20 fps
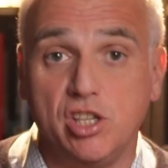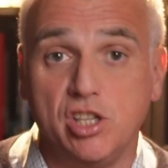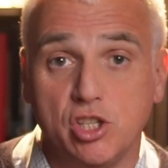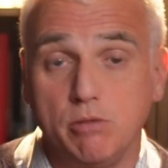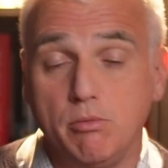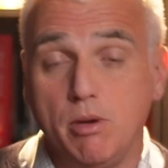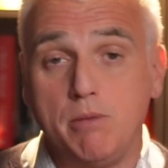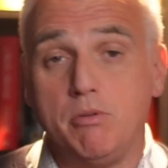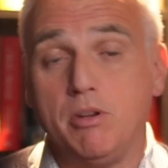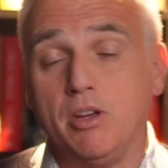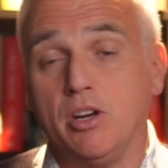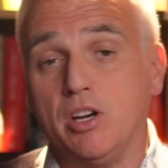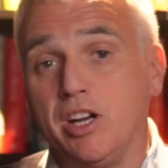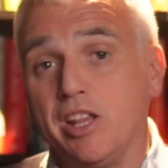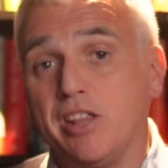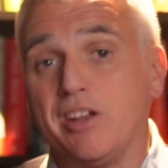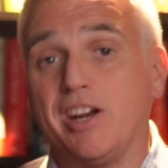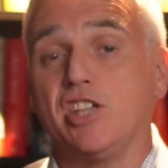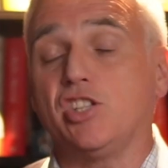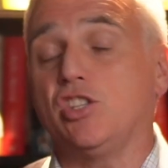So maybe on
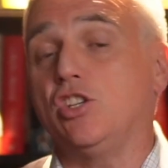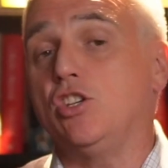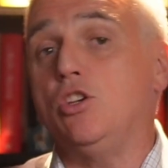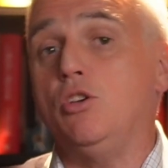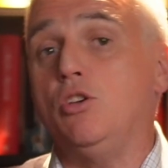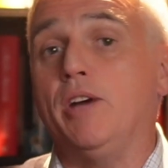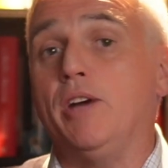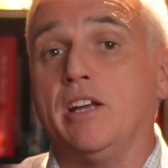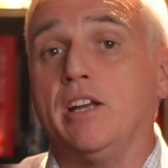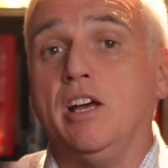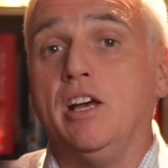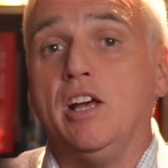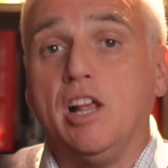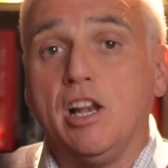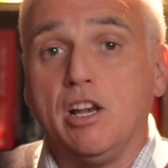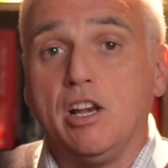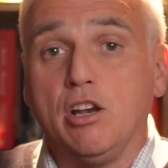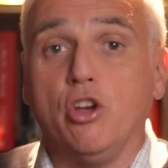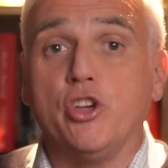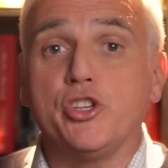another asset you had a
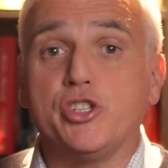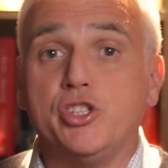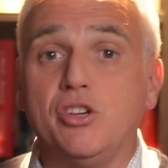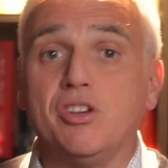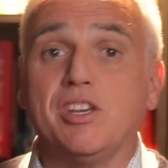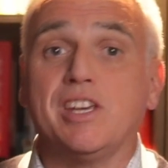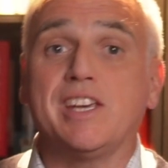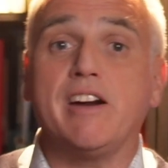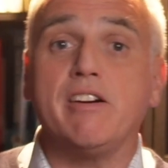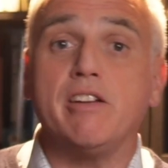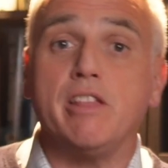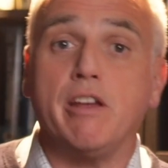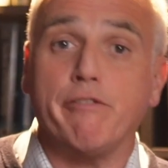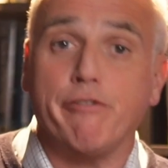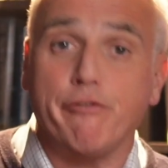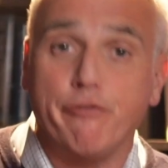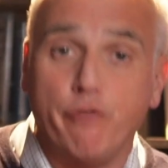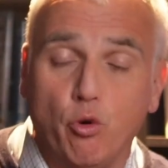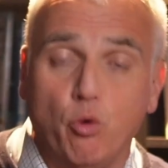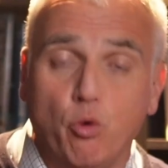loss, you can carry that
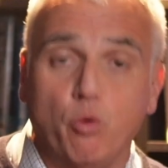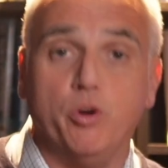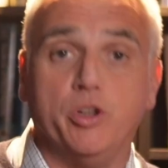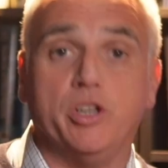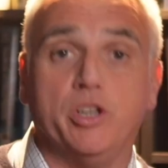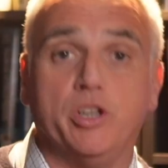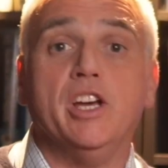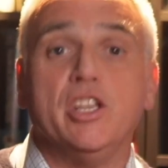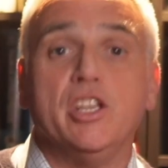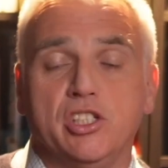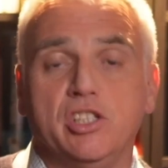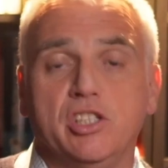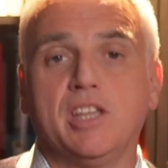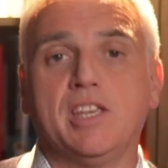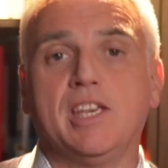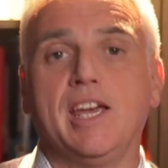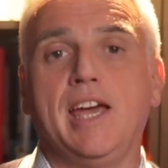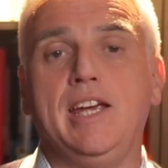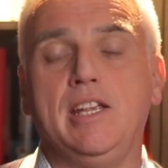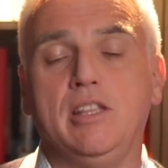forward to the
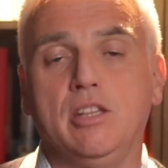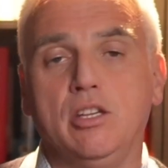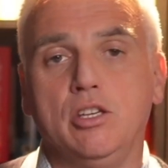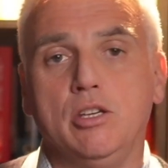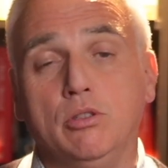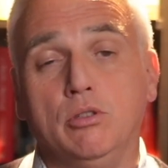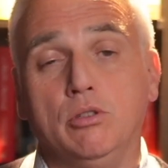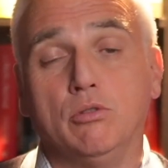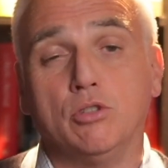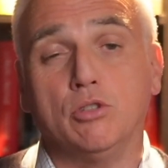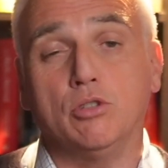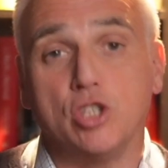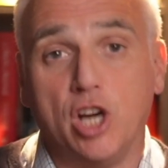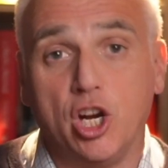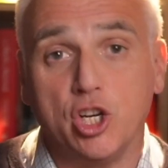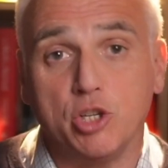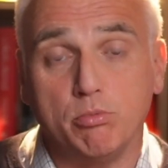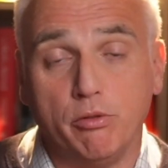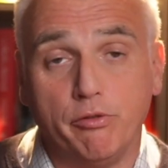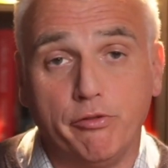gain that you were
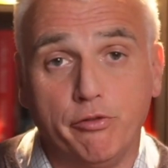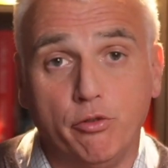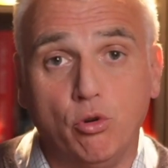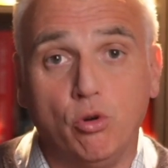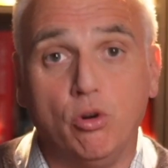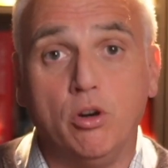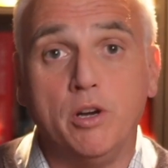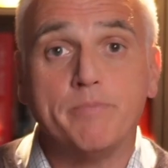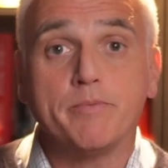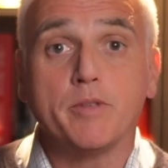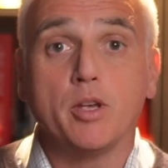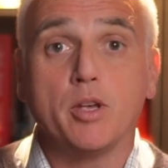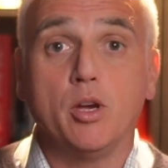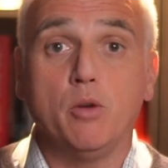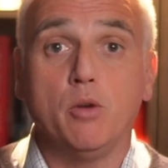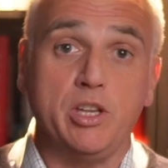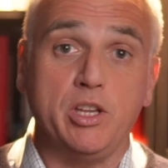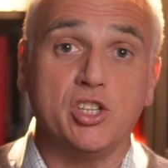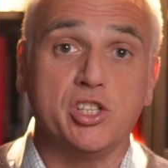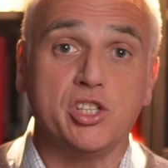chargeable for
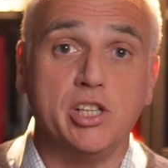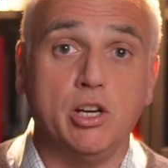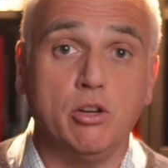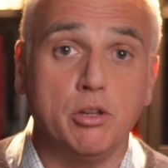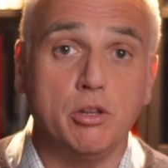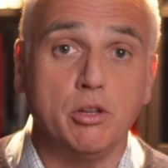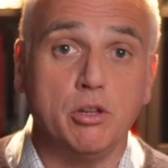when you sell the